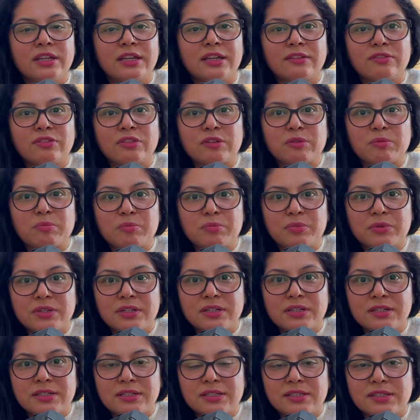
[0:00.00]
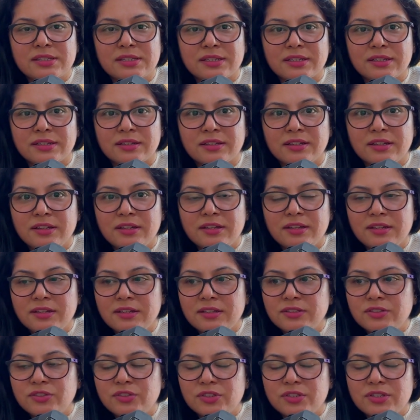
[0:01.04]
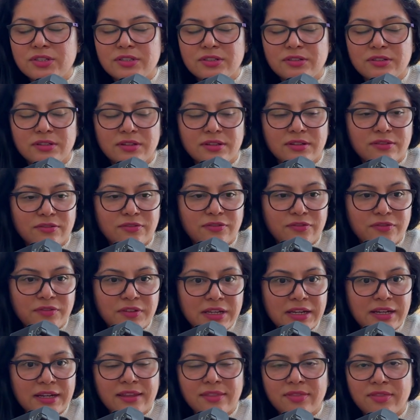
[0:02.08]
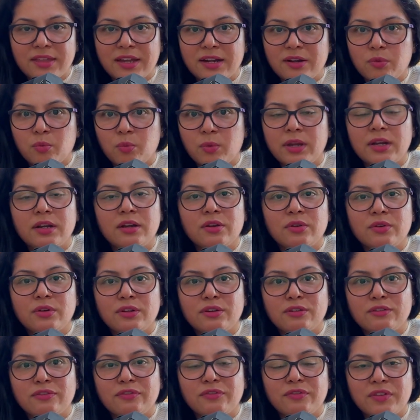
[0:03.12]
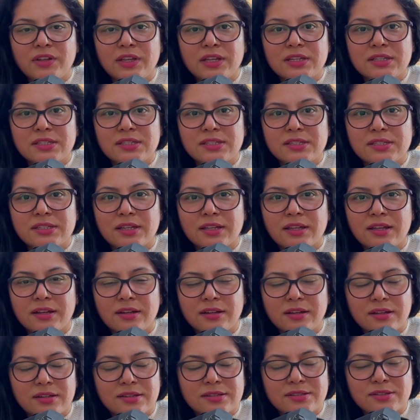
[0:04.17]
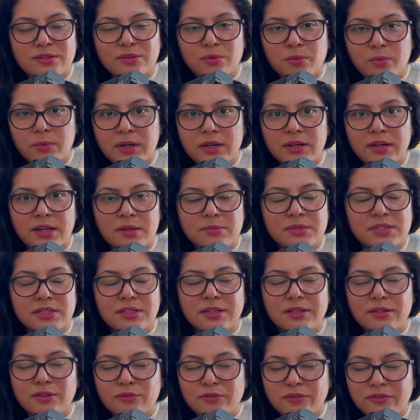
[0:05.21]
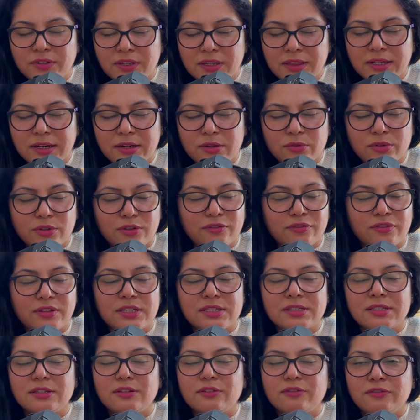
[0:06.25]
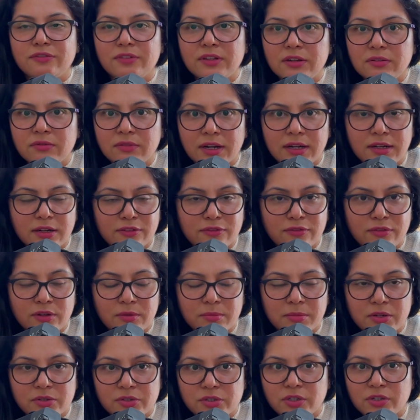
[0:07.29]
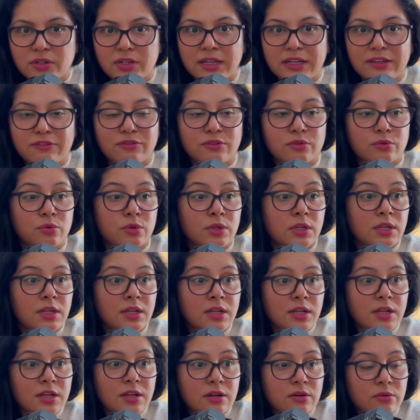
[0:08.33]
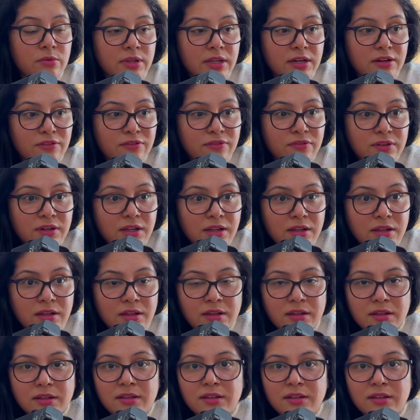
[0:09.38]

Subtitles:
at the birds and just feeling that wind on your face. A gust of wind comes in and you feel that on your face and you feel wonderful about your life. You look at a flower